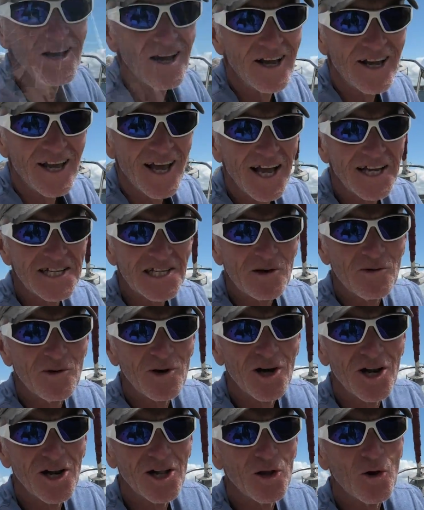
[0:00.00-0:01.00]
Okay, so
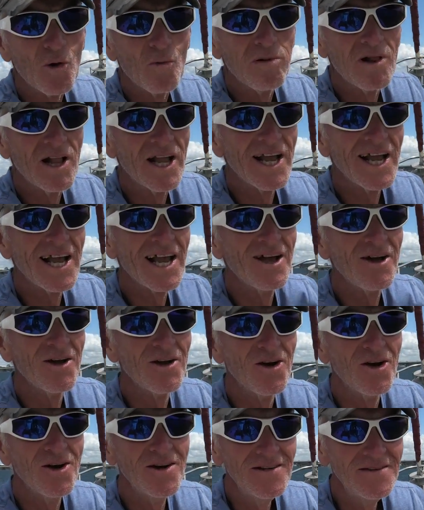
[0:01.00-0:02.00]
we've got a little plan
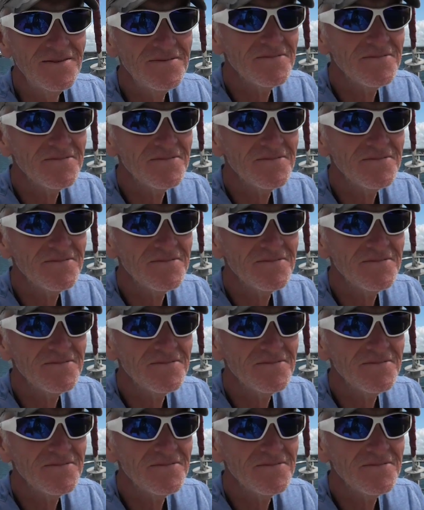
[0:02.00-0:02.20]
going on.